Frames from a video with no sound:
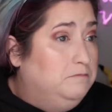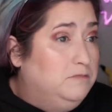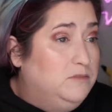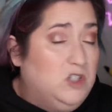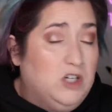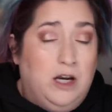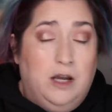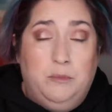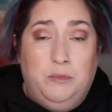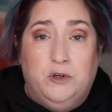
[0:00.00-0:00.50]

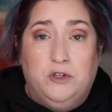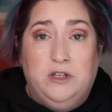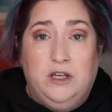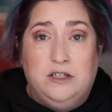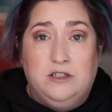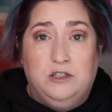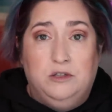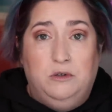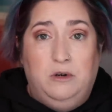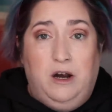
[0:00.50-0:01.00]
Did I put
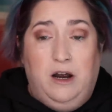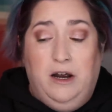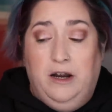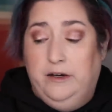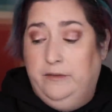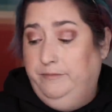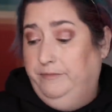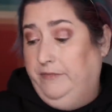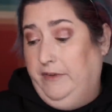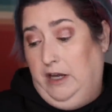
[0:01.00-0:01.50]
that too
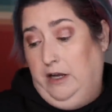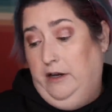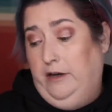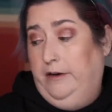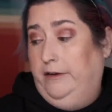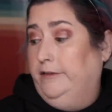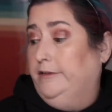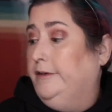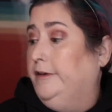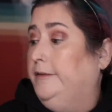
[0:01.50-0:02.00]
high? I
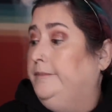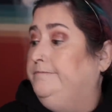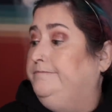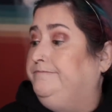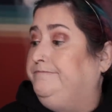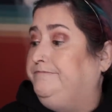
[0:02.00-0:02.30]
don't know.